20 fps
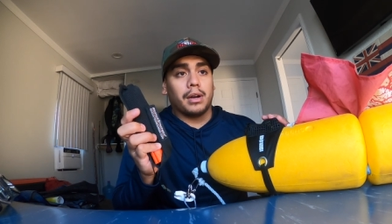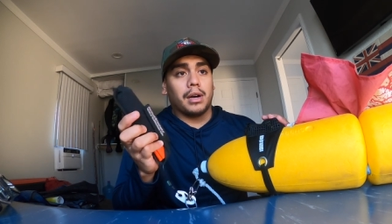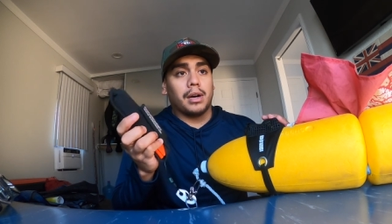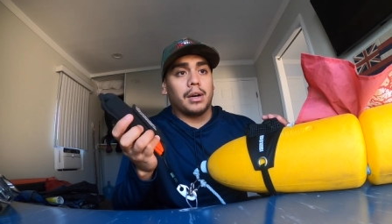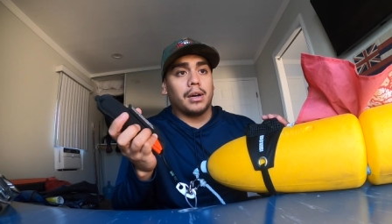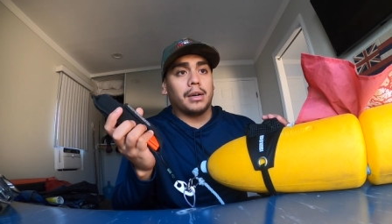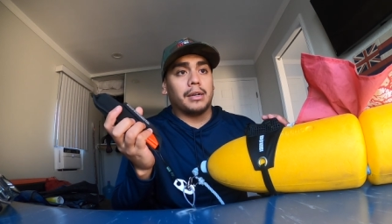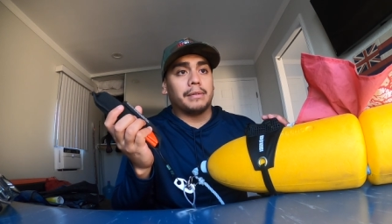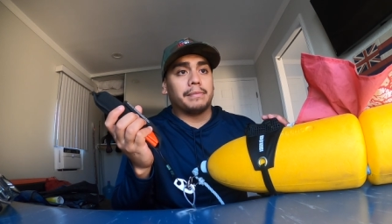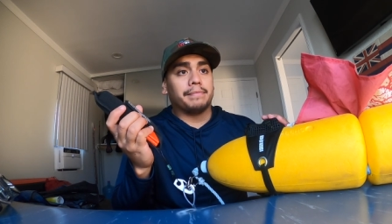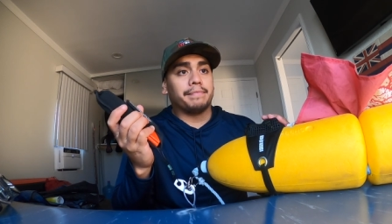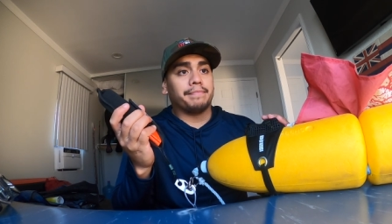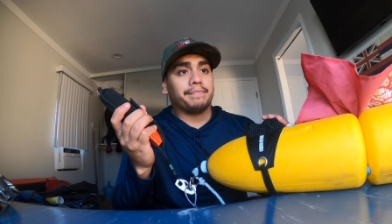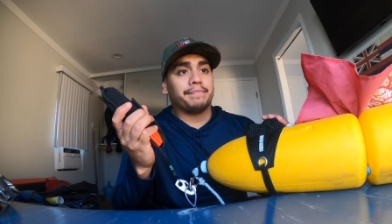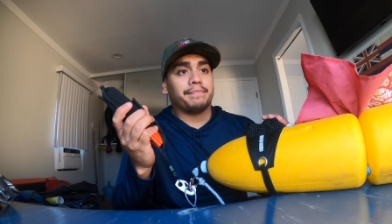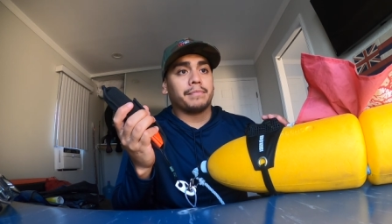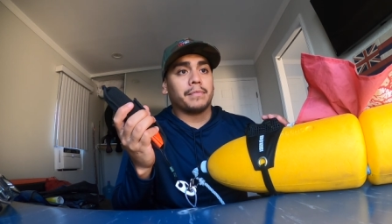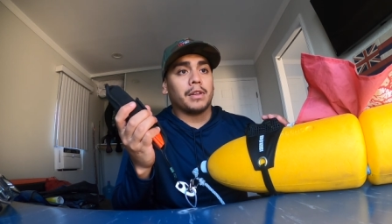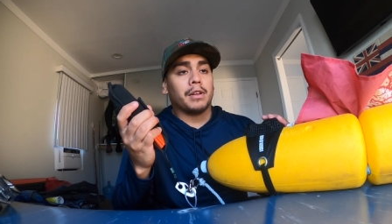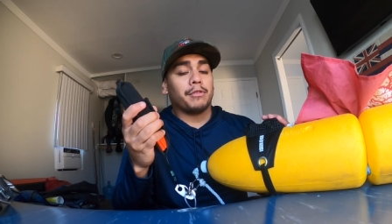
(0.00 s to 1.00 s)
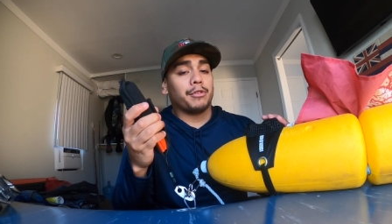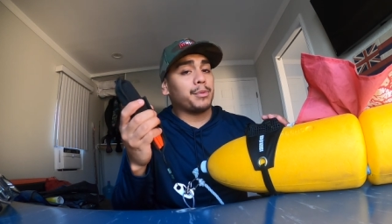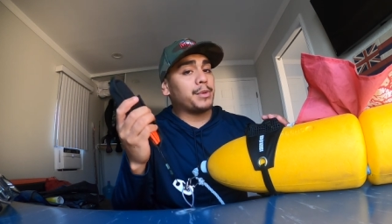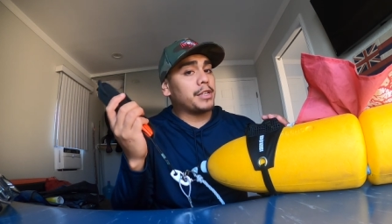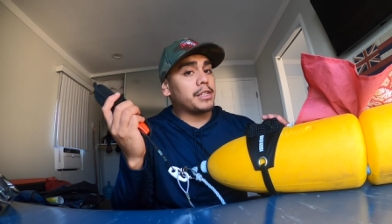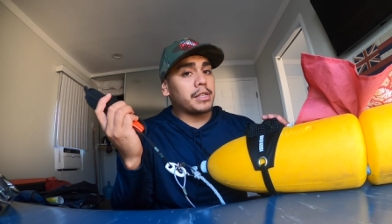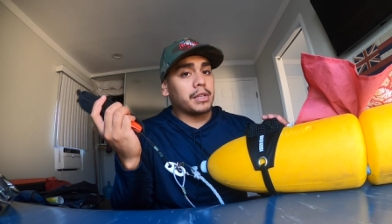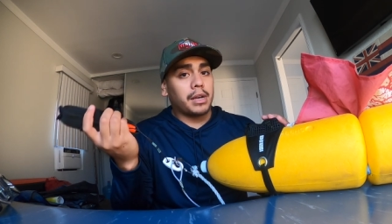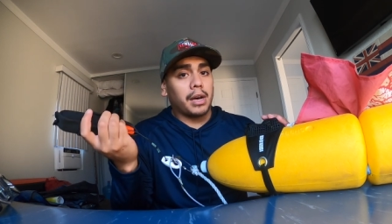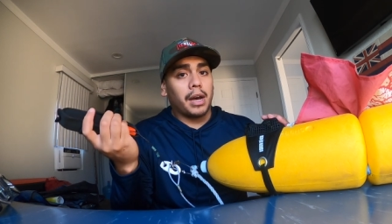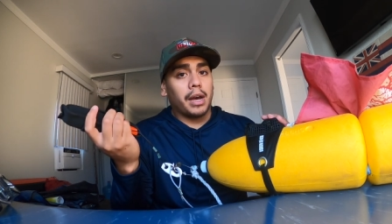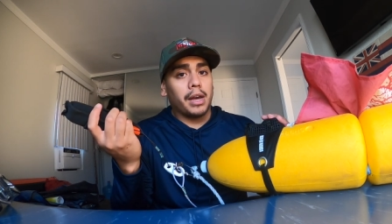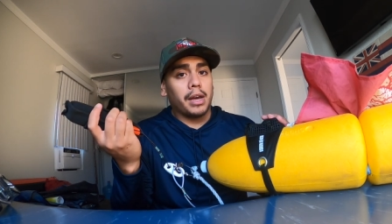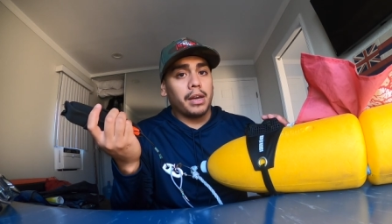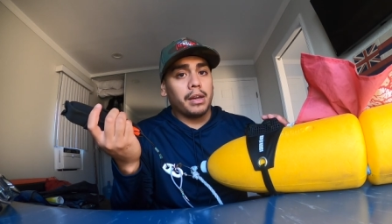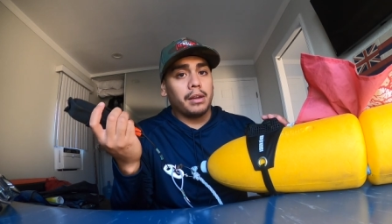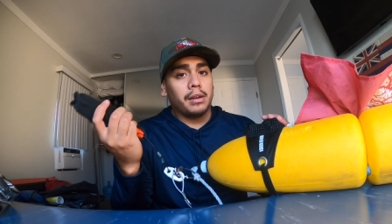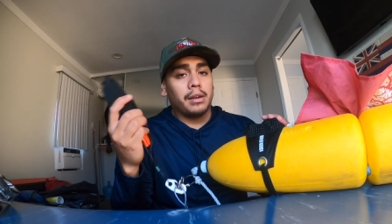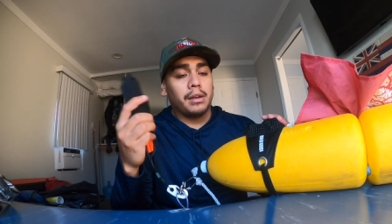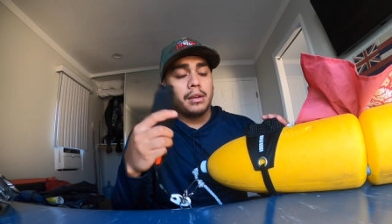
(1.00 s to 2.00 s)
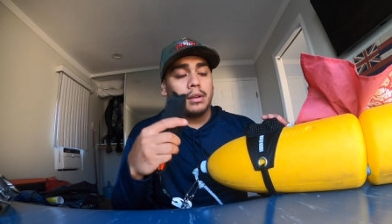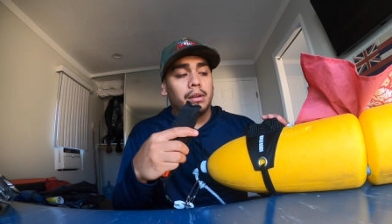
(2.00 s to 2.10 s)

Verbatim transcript: um, from the sky